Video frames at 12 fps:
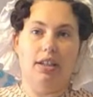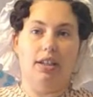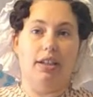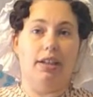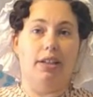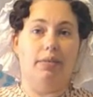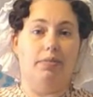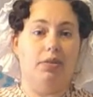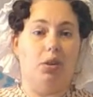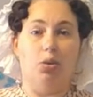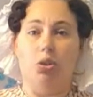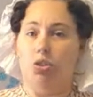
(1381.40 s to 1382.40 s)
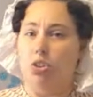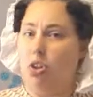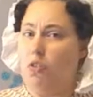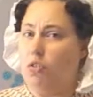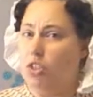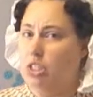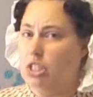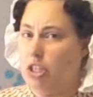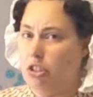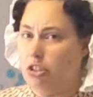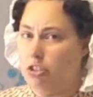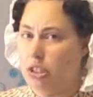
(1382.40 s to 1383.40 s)
so I'm very happy
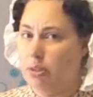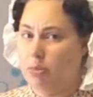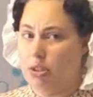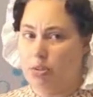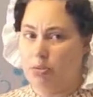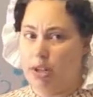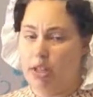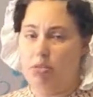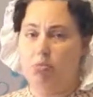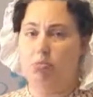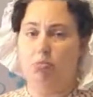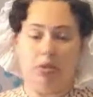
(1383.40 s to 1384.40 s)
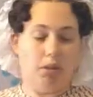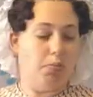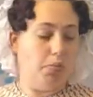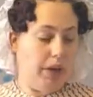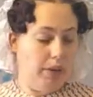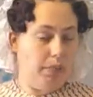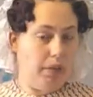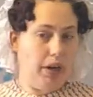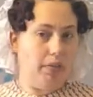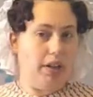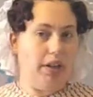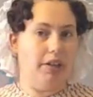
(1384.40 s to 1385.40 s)
with how it turned out. Uh, um, don't
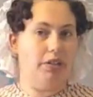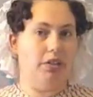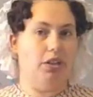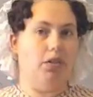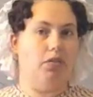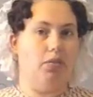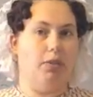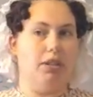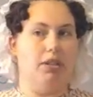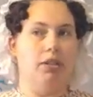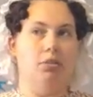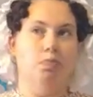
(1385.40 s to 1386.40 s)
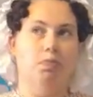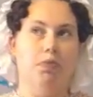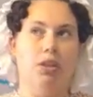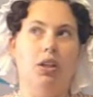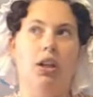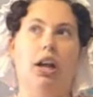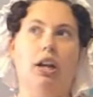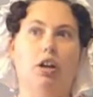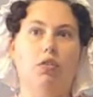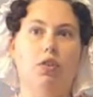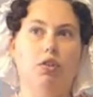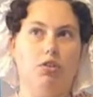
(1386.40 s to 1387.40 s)
usually go for this color scheme with the red,
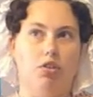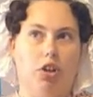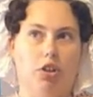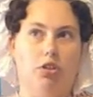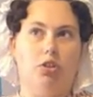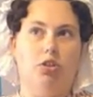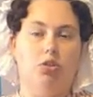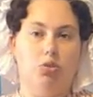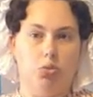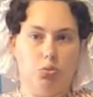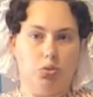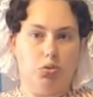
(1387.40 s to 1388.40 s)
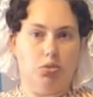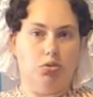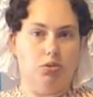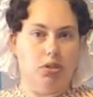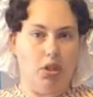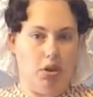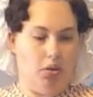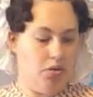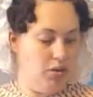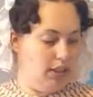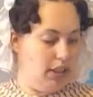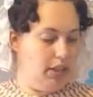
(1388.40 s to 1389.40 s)
with the bright, bright red. I usually go for my,
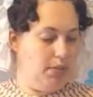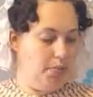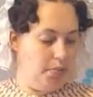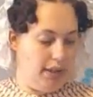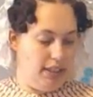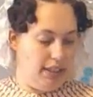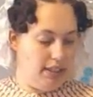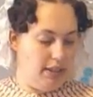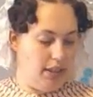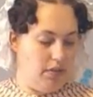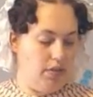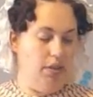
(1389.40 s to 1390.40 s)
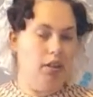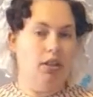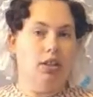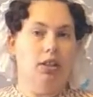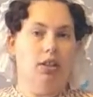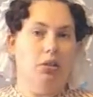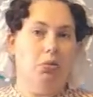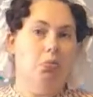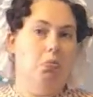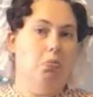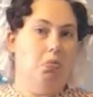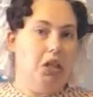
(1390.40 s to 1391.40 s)
I go for darker
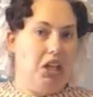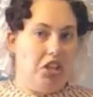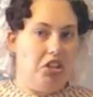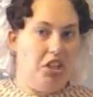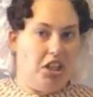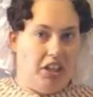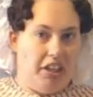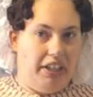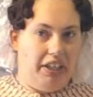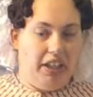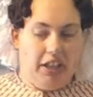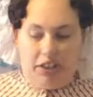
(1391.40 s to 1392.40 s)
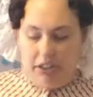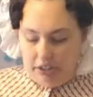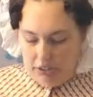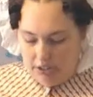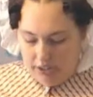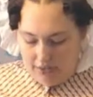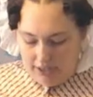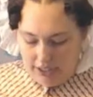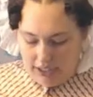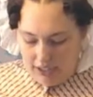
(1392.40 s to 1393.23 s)
jewel tones, not the bright stuff.